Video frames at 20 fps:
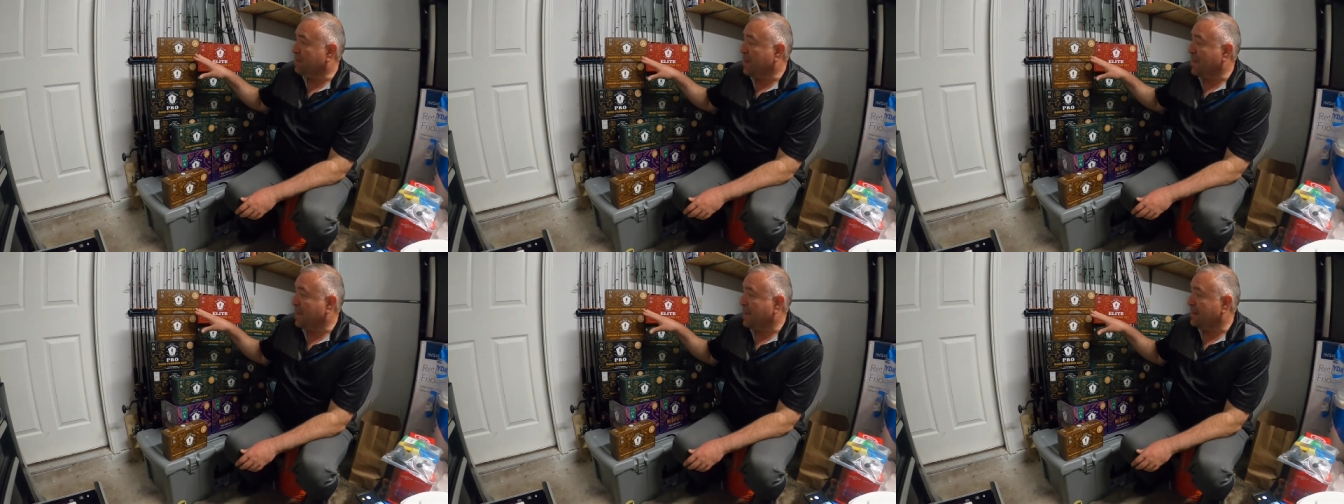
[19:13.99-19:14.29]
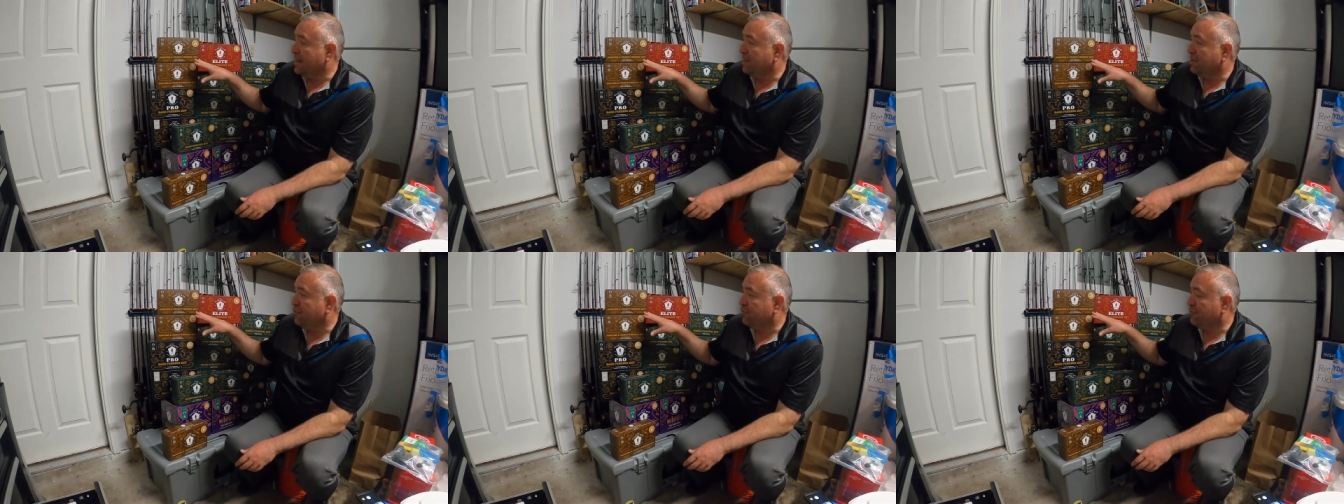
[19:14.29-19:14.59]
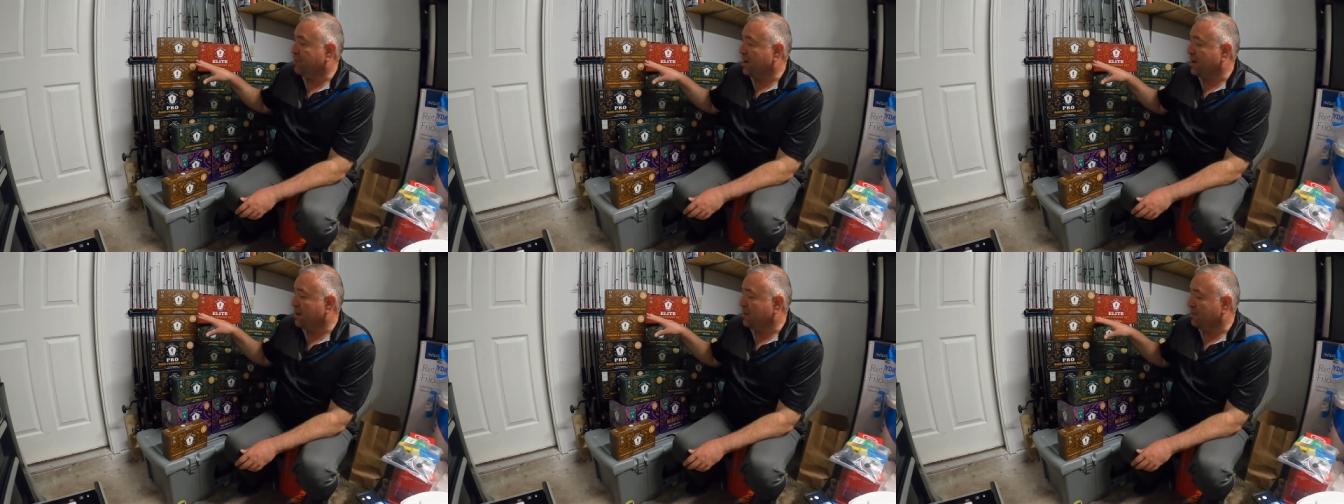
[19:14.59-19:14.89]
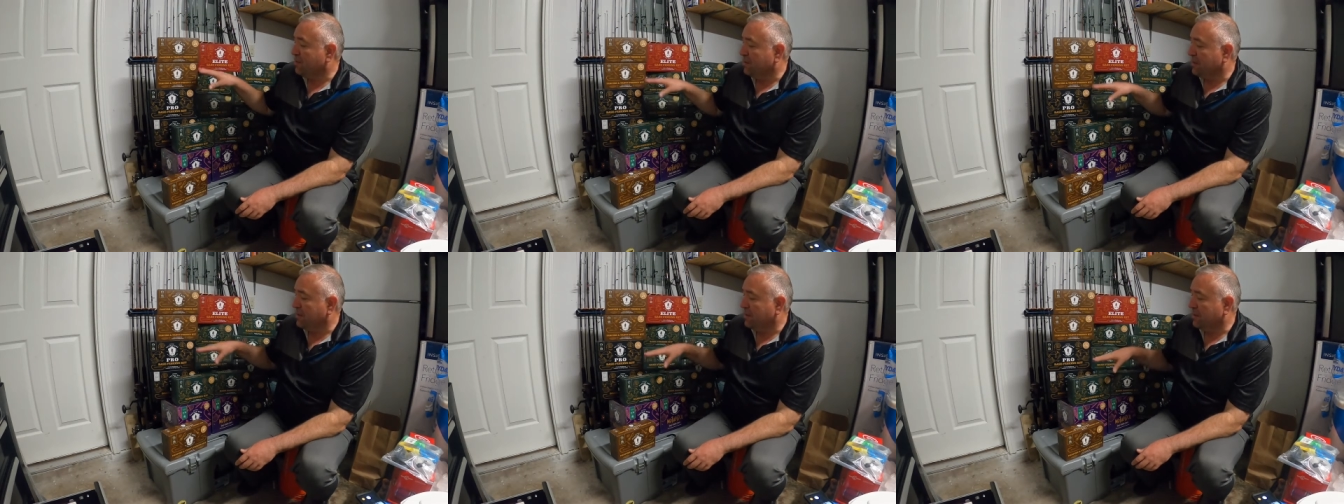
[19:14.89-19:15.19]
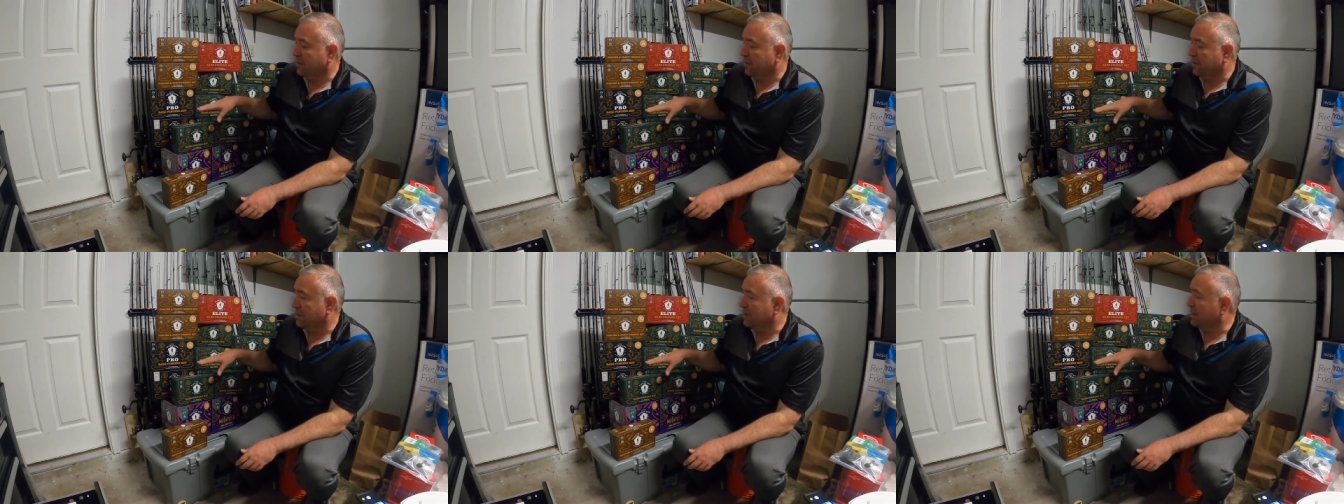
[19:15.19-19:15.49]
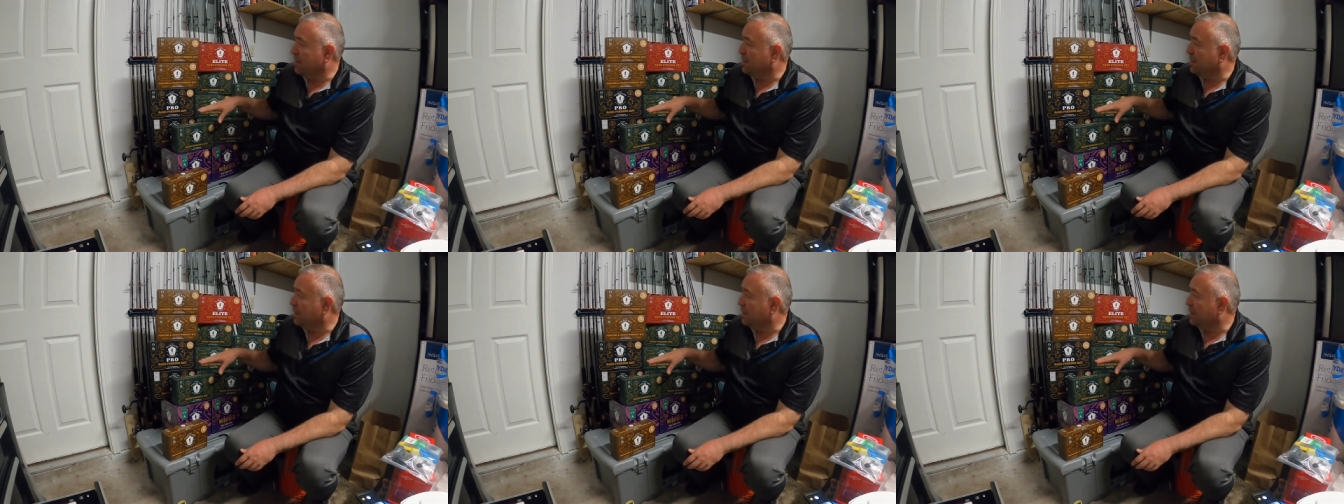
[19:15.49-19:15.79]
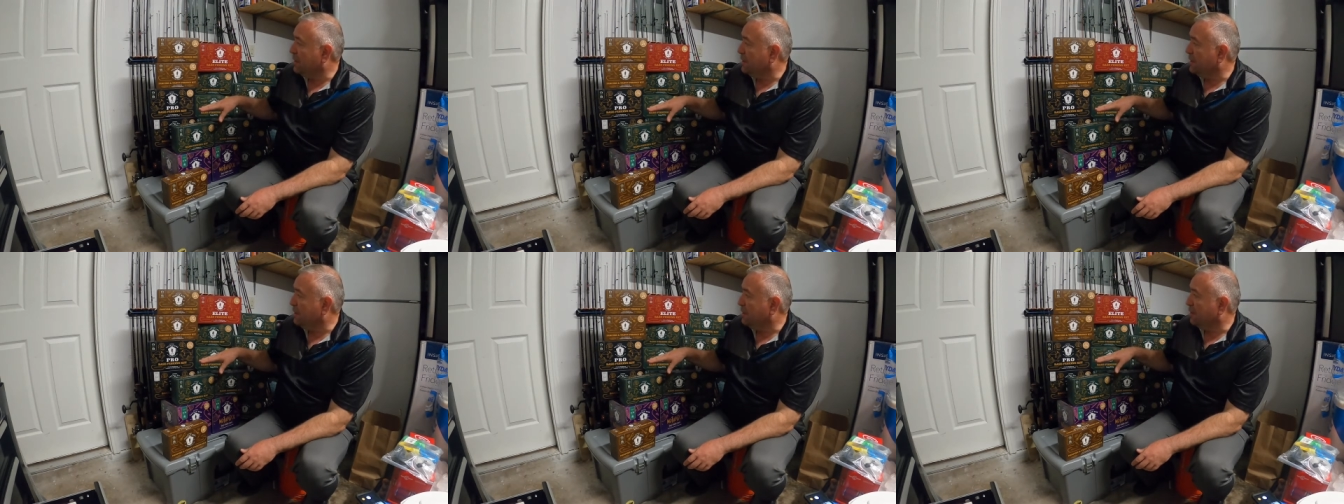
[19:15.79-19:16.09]
pan and trout
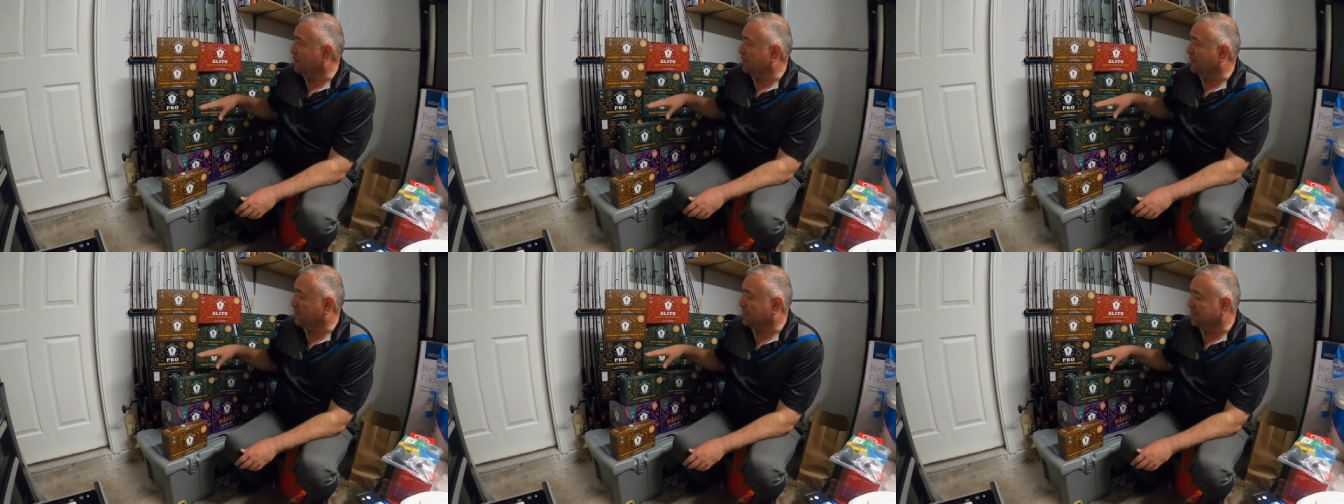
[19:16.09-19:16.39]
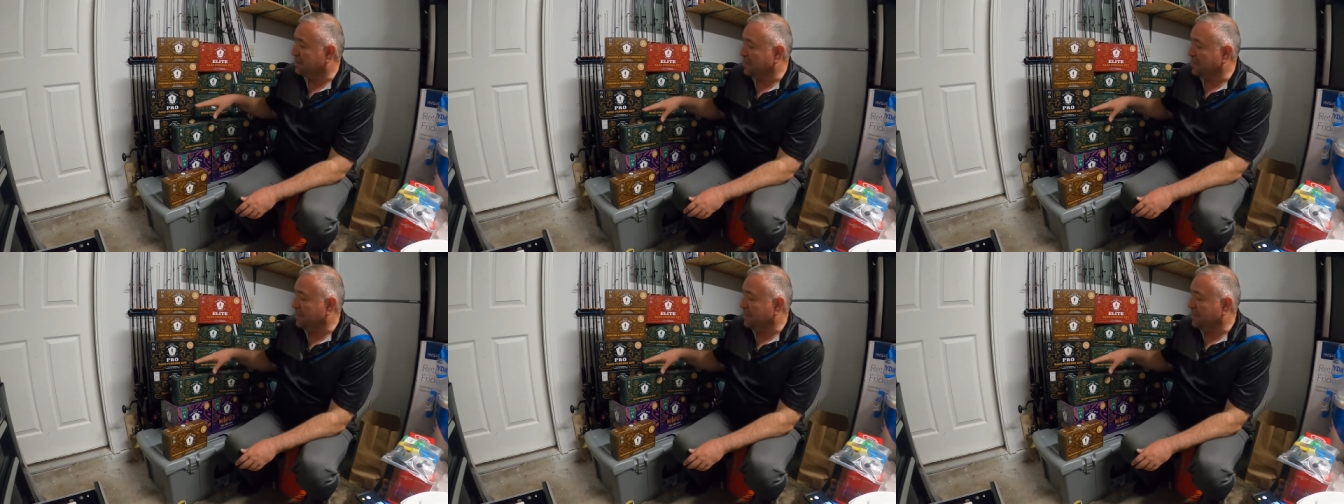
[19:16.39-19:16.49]
are the